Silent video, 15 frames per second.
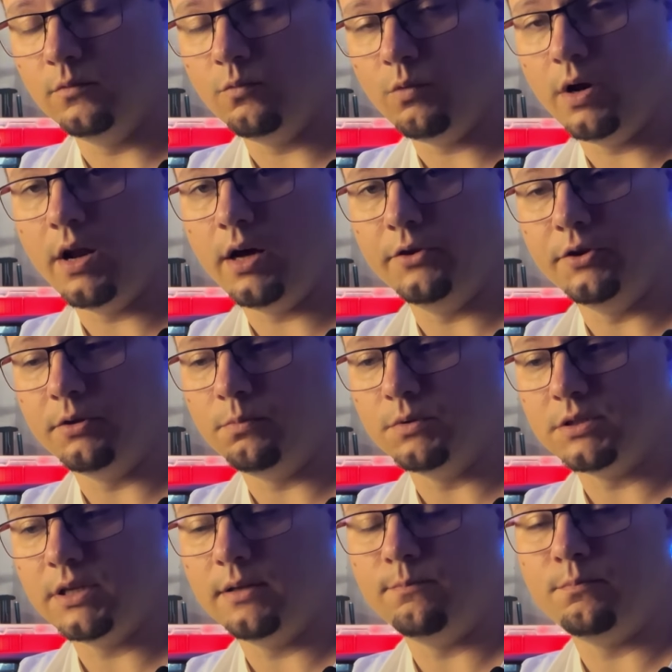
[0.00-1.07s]

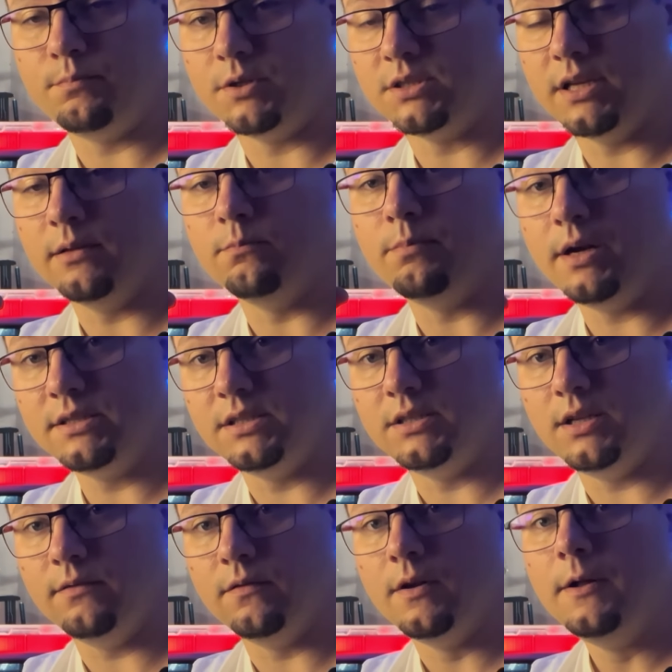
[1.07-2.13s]
100%
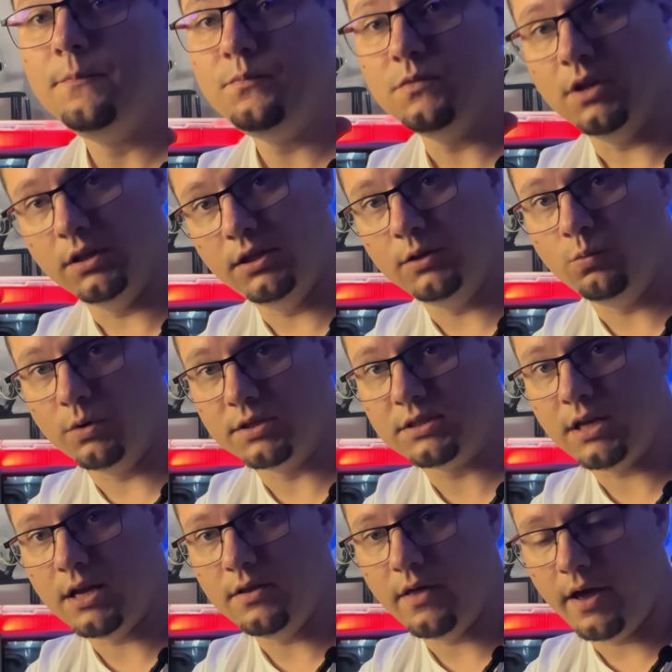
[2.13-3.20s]
positive that it will
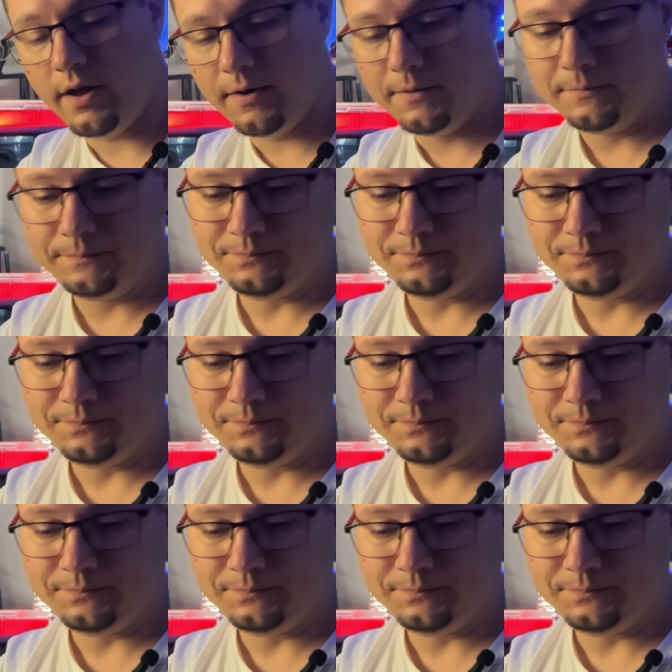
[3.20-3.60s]
stay there.